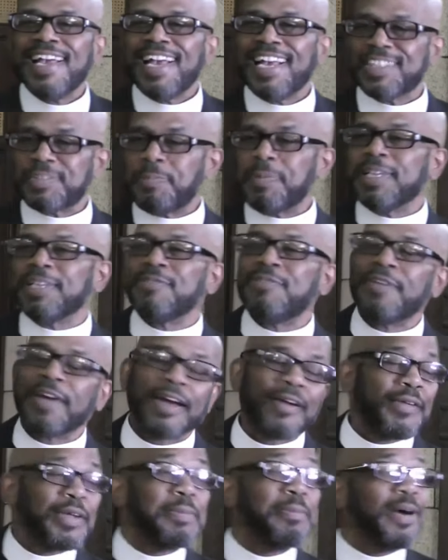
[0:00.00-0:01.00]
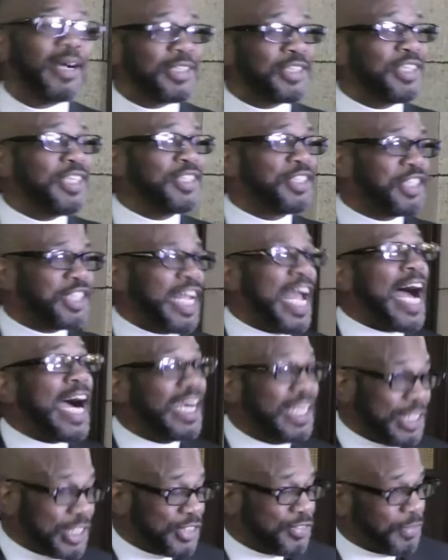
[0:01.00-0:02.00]
has been very much a
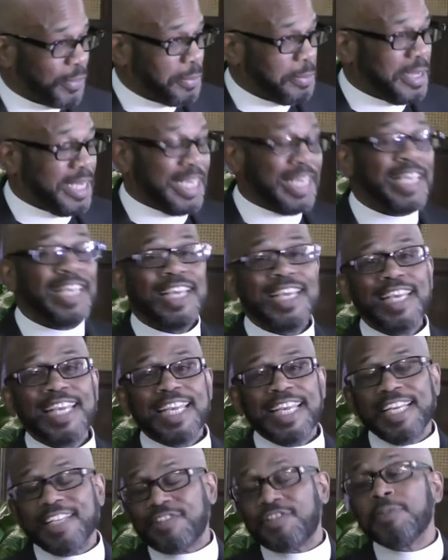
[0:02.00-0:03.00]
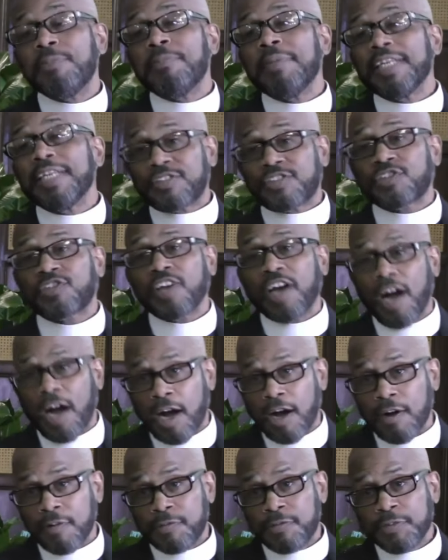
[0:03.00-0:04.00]
challenge for me in the midst
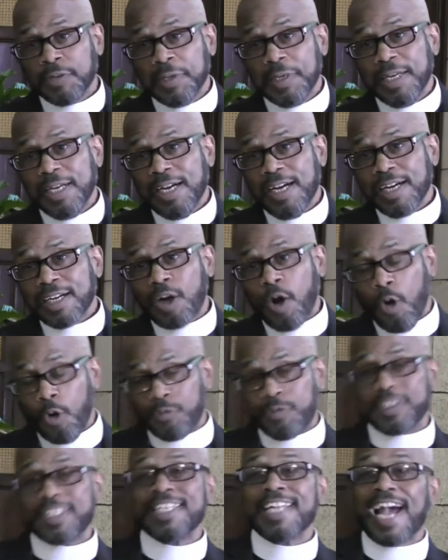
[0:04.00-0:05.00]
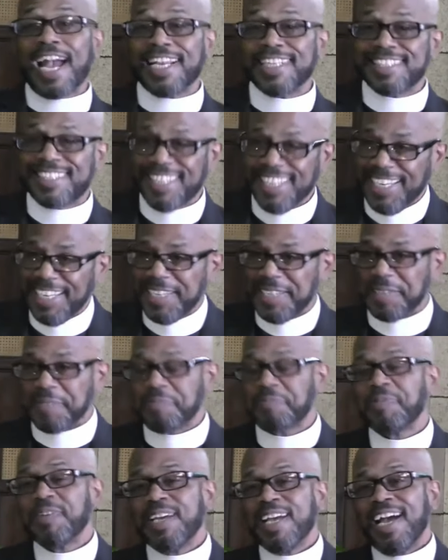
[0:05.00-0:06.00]
of COVID 19.
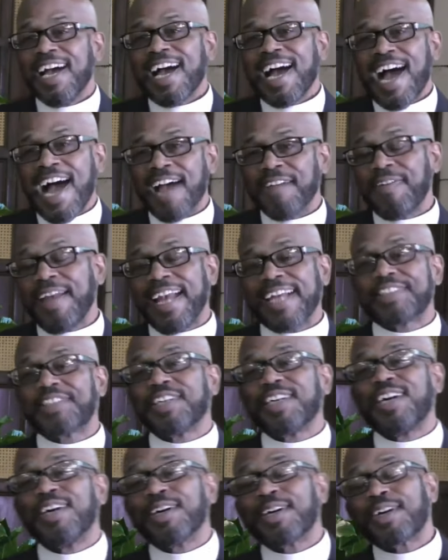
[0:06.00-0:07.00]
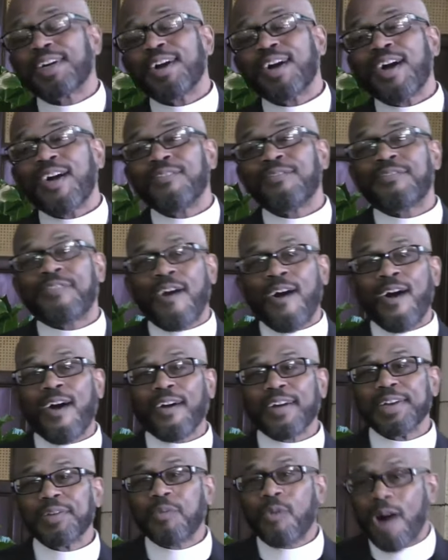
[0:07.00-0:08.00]
I've had to look
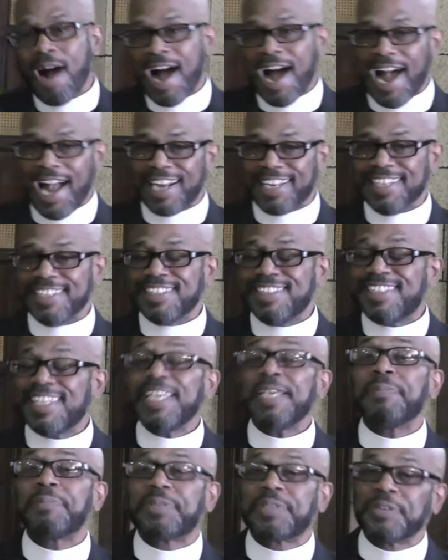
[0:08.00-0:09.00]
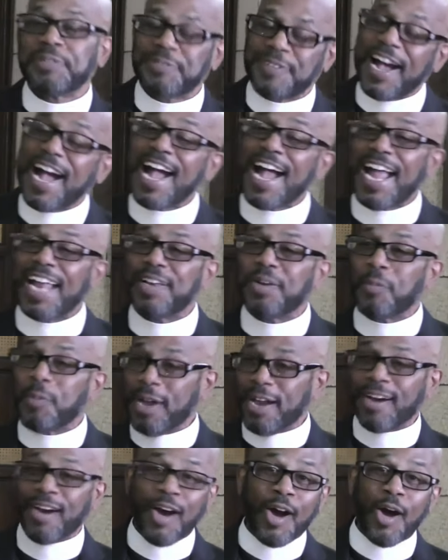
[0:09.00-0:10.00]
far and wide and deep to find
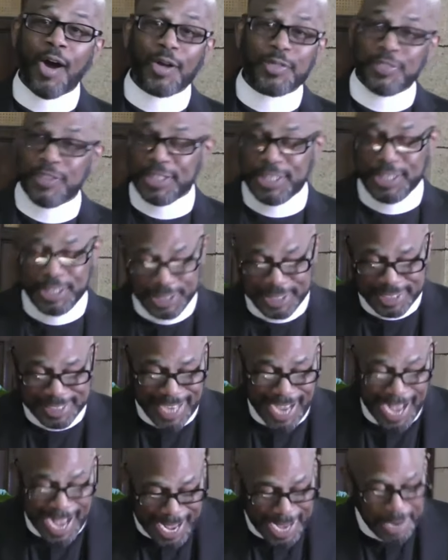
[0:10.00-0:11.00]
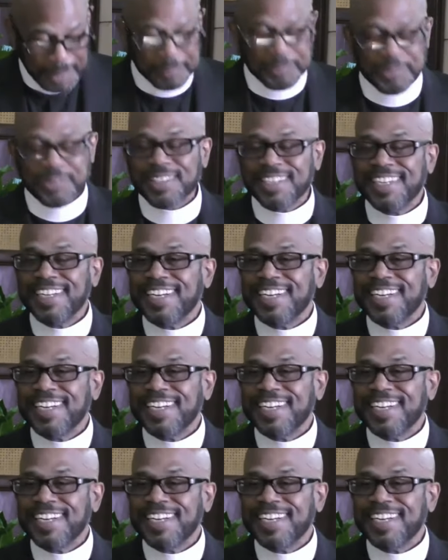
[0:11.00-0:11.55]
where are the good times.